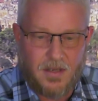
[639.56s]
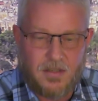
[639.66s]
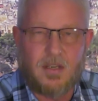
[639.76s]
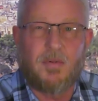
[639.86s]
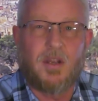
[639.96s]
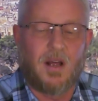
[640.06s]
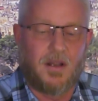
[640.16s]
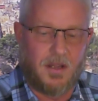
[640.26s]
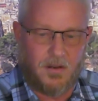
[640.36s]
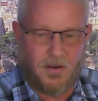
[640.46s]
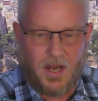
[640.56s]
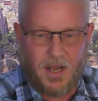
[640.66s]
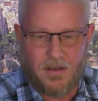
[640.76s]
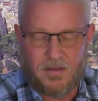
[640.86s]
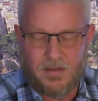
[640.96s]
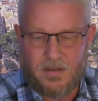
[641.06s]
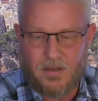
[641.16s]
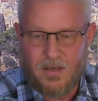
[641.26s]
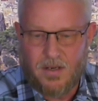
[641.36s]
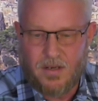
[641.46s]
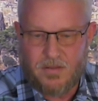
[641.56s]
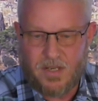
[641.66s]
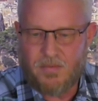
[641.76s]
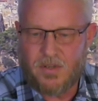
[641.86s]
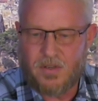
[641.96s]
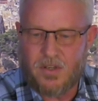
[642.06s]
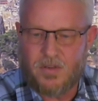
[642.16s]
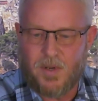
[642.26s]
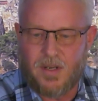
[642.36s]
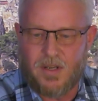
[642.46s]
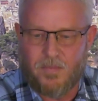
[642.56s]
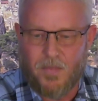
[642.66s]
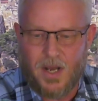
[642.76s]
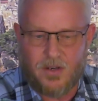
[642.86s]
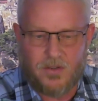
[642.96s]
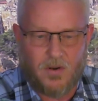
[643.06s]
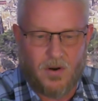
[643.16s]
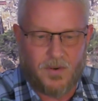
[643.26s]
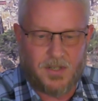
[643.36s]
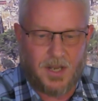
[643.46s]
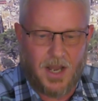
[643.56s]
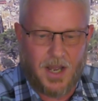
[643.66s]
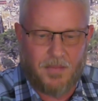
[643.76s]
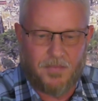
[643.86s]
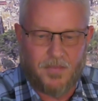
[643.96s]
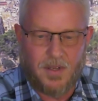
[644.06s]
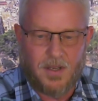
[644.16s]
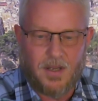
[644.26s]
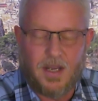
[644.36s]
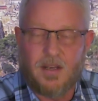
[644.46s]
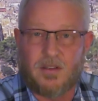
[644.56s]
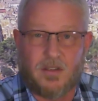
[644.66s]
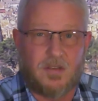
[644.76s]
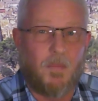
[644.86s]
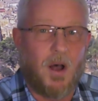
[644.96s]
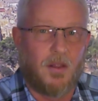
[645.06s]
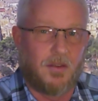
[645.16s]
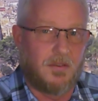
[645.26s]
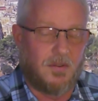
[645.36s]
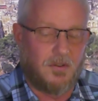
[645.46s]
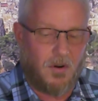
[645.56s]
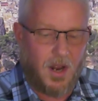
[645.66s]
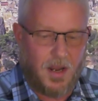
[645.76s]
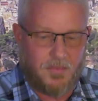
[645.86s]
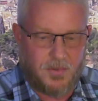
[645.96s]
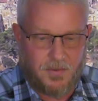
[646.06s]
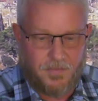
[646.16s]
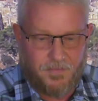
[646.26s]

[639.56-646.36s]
Simeon, on the other hand, seems to just be diminished over time into the smallest of the tribes.